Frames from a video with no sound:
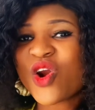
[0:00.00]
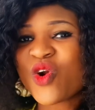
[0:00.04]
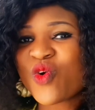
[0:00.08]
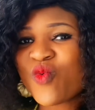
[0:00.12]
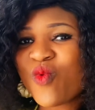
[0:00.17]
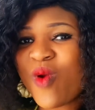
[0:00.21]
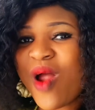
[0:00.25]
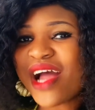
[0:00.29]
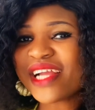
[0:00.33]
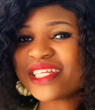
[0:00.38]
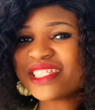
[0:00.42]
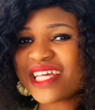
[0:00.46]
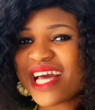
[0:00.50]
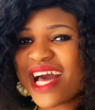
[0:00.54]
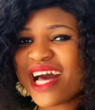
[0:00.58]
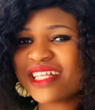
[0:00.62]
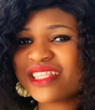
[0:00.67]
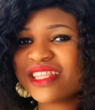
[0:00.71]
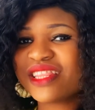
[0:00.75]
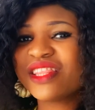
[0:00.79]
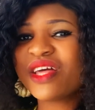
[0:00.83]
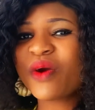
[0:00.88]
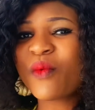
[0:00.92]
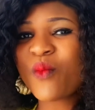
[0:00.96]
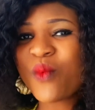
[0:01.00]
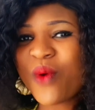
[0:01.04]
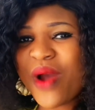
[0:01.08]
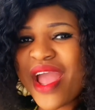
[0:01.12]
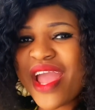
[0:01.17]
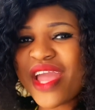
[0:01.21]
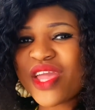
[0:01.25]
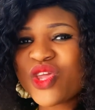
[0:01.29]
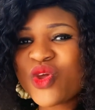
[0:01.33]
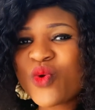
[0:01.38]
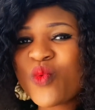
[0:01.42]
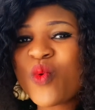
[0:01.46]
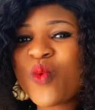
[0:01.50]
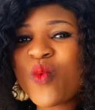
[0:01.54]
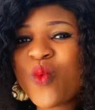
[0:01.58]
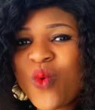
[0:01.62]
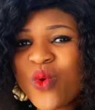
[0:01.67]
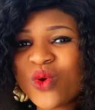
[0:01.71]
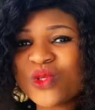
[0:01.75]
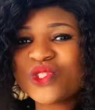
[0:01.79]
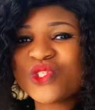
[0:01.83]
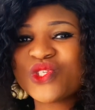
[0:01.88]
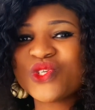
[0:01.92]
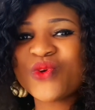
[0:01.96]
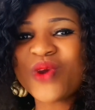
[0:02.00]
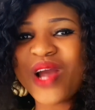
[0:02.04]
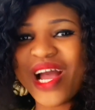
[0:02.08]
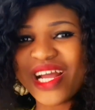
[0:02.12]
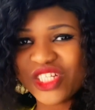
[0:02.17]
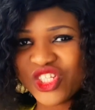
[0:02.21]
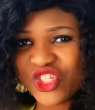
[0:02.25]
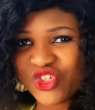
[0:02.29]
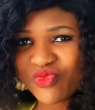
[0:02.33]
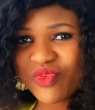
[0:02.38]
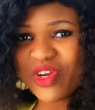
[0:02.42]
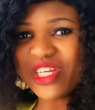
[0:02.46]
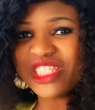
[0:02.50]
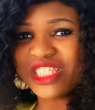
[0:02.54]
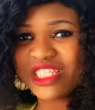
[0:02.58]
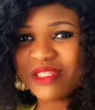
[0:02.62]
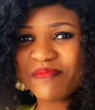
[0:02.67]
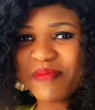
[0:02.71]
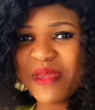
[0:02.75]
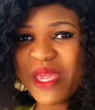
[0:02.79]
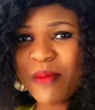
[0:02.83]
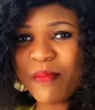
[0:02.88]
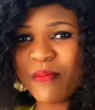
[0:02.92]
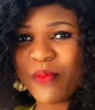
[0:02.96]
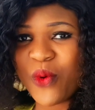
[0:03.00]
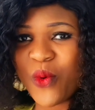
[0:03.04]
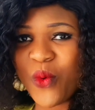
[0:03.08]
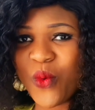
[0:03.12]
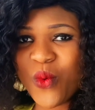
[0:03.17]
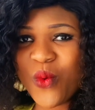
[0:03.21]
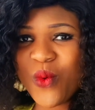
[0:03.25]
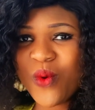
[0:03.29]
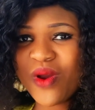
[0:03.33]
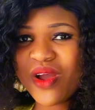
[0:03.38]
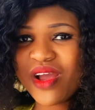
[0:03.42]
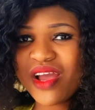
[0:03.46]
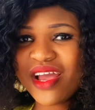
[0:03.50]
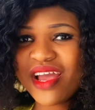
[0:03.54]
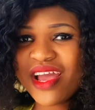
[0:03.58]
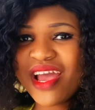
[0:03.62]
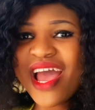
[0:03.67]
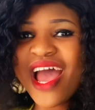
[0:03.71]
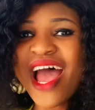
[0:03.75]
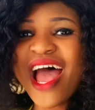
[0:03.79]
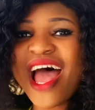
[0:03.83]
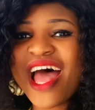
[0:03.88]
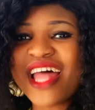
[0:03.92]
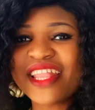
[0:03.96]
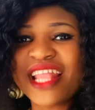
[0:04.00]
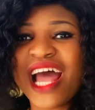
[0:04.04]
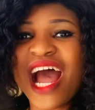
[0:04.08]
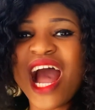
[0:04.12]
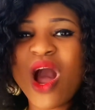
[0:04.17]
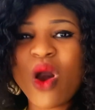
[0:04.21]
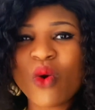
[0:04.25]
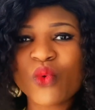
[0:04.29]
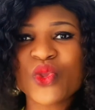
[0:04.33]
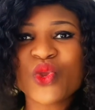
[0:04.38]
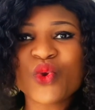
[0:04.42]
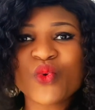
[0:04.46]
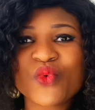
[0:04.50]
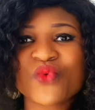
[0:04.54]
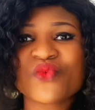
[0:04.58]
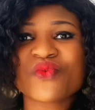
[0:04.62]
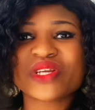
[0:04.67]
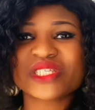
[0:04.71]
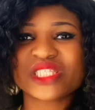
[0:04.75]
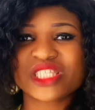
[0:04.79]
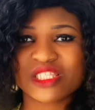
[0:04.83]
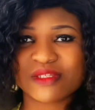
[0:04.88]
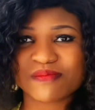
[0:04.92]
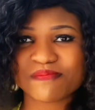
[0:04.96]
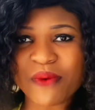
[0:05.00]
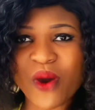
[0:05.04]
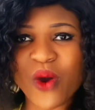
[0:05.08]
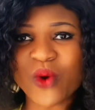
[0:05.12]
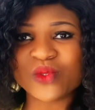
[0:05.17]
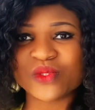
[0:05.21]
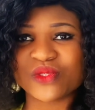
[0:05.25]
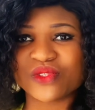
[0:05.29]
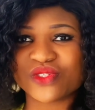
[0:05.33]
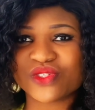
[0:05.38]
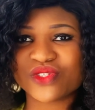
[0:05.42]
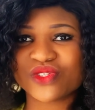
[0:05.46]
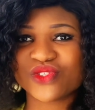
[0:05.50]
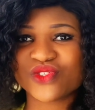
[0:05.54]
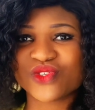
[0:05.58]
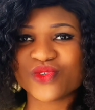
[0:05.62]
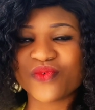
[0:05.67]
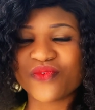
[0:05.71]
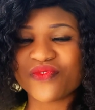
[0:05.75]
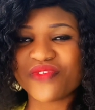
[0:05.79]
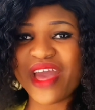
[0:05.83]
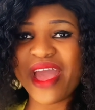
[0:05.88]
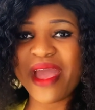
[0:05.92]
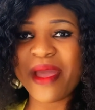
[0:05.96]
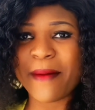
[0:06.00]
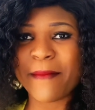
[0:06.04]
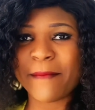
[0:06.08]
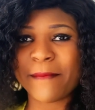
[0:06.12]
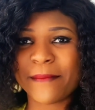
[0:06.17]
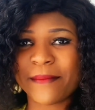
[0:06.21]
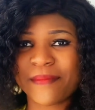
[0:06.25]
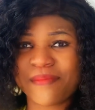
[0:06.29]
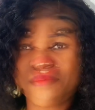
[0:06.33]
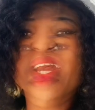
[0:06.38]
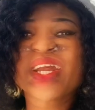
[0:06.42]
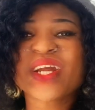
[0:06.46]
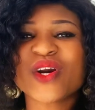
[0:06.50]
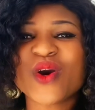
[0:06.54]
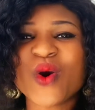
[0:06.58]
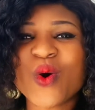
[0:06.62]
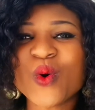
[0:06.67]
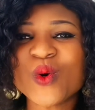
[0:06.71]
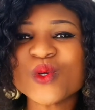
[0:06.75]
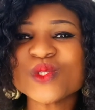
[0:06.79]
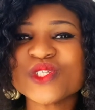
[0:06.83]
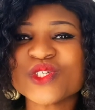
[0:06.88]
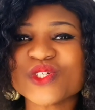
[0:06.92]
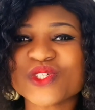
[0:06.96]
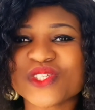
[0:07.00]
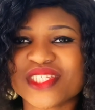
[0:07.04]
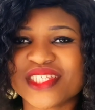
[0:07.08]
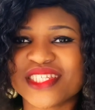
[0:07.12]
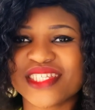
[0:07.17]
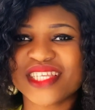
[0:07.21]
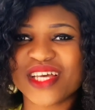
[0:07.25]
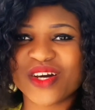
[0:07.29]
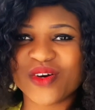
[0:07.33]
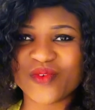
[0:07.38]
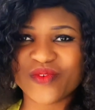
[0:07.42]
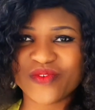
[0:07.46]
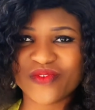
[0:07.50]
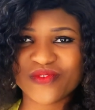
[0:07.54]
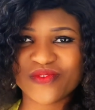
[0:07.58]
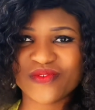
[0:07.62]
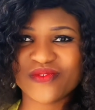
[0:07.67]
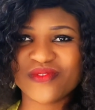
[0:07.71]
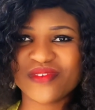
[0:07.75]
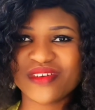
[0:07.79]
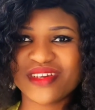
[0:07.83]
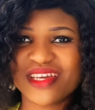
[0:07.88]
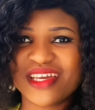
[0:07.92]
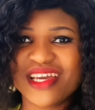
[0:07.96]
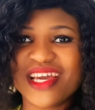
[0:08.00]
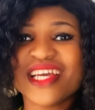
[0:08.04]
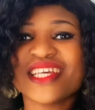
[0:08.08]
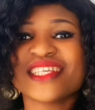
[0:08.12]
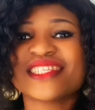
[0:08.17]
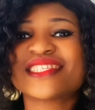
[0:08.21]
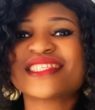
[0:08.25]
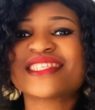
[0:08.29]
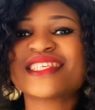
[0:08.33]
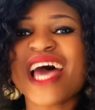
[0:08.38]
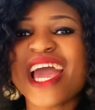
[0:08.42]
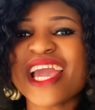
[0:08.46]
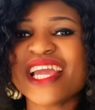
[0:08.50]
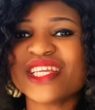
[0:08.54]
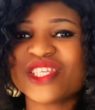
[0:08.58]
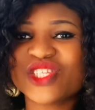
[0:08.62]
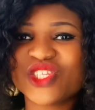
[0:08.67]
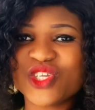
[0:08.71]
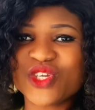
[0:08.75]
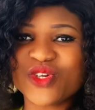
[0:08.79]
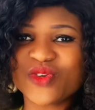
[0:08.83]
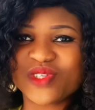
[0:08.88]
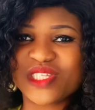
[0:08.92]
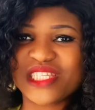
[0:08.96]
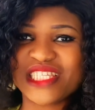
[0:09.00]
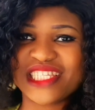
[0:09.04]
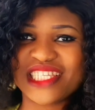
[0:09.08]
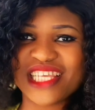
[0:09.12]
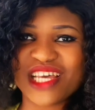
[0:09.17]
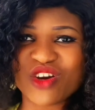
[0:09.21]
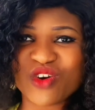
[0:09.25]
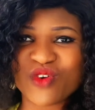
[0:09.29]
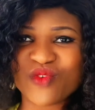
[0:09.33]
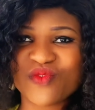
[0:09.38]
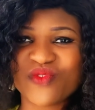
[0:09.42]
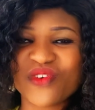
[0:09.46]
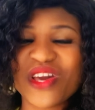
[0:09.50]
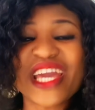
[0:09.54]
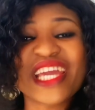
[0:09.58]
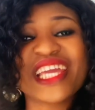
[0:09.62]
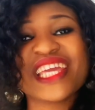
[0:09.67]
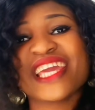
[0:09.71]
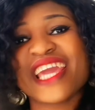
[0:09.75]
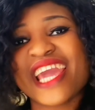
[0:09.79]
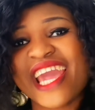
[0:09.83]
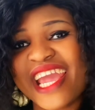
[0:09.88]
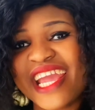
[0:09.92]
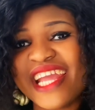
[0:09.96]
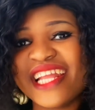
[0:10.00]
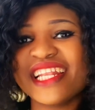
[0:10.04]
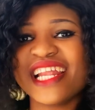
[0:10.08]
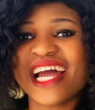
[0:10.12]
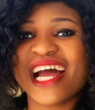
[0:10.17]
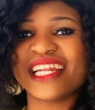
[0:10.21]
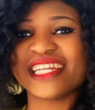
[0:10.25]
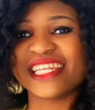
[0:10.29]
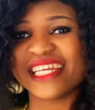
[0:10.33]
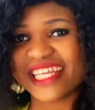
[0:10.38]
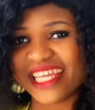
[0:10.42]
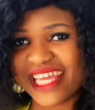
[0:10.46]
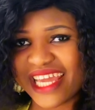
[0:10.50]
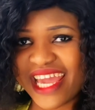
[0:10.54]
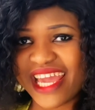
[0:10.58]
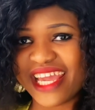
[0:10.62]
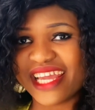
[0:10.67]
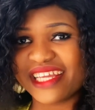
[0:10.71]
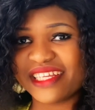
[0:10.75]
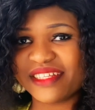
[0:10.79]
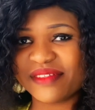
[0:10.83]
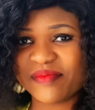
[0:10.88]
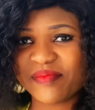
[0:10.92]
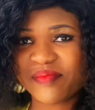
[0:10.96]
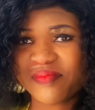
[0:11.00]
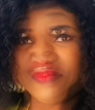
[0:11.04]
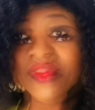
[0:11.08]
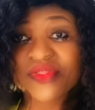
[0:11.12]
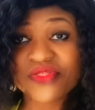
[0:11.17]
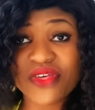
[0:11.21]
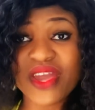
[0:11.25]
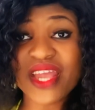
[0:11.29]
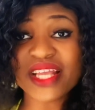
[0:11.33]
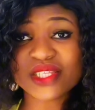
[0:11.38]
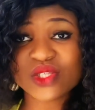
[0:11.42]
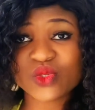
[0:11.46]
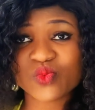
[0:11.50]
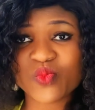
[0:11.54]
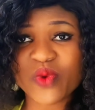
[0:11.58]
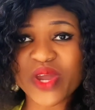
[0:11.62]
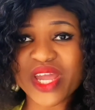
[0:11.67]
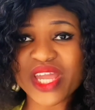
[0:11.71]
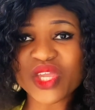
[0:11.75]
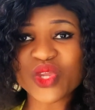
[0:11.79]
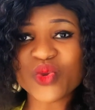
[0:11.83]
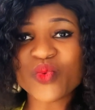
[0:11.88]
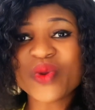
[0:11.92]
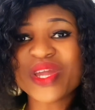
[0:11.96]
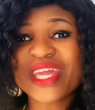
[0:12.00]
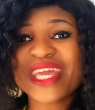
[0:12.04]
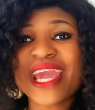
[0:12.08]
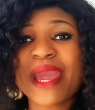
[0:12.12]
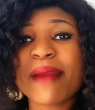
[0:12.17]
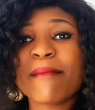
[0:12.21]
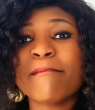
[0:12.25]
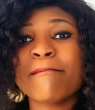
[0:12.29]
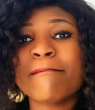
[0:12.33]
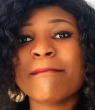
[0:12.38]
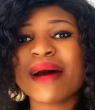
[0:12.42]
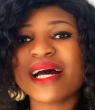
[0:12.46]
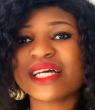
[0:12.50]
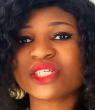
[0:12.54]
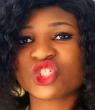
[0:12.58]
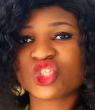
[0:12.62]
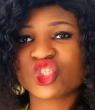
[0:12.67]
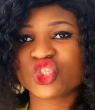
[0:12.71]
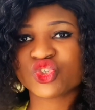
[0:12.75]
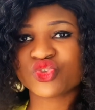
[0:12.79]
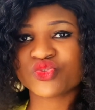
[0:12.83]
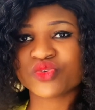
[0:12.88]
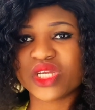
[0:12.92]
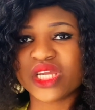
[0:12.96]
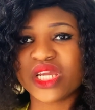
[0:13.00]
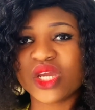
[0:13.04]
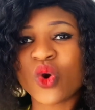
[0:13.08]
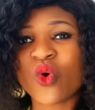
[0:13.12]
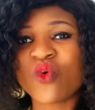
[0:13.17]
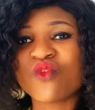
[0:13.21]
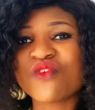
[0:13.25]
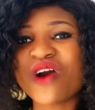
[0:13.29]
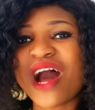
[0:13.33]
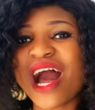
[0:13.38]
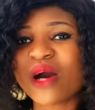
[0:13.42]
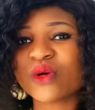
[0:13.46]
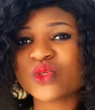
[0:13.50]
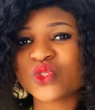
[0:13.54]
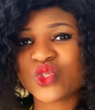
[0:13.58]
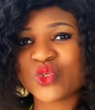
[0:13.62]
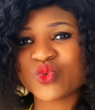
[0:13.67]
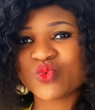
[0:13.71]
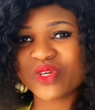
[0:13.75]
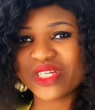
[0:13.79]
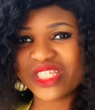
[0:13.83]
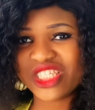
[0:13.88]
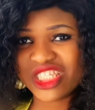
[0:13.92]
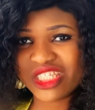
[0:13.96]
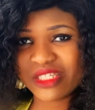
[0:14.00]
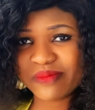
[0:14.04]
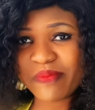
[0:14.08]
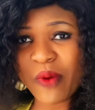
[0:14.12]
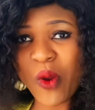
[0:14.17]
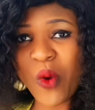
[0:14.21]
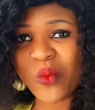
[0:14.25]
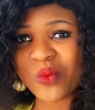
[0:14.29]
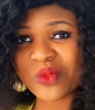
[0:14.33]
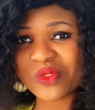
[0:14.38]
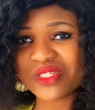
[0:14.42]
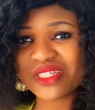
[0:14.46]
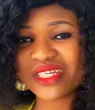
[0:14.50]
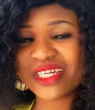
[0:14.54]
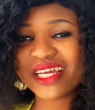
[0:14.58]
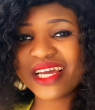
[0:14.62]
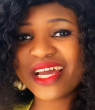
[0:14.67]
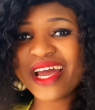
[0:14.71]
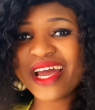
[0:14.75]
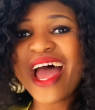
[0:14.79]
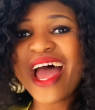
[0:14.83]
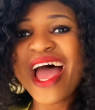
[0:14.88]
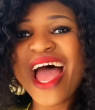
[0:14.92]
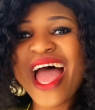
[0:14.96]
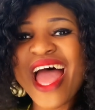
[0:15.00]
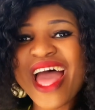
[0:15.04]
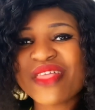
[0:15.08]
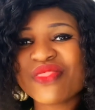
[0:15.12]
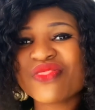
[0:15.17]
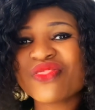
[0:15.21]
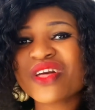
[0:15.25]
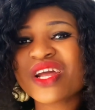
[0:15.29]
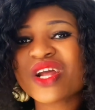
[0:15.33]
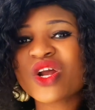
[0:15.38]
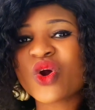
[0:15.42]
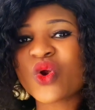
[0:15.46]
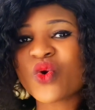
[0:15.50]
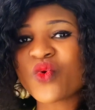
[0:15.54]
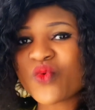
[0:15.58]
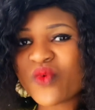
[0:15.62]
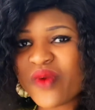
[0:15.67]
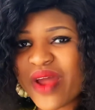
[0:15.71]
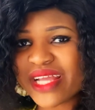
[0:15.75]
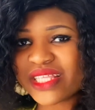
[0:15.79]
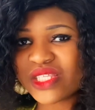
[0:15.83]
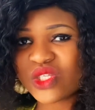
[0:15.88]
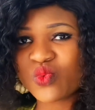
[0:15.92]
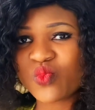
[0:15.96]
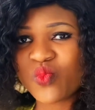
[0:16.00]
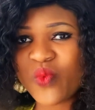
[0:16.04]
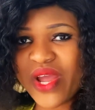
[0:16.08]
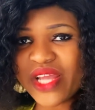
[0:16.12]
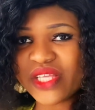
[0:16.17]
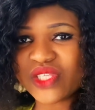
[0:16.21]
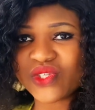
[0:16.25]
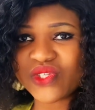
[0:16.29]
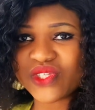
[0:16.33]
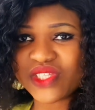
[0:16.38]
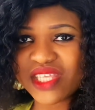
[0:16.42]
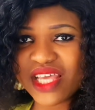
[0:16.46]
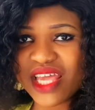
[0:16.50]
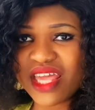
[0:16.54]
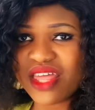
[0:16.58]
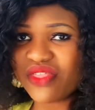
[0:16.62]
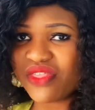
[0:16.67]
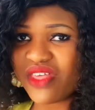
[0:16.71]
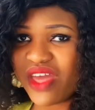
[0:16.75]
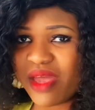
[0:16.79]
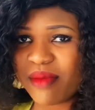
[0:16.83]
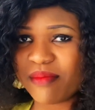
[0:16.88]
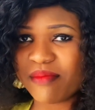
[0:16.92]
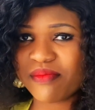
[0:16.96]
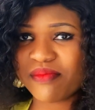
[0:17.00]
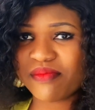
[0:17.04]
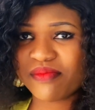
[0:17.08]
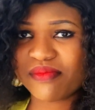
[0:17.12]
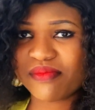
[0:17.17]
write out the way you want to address people and how you respond to them. Record yourself. Say it yourself again and again. This way, you will gain mastery of how to respond and the correct way to say them.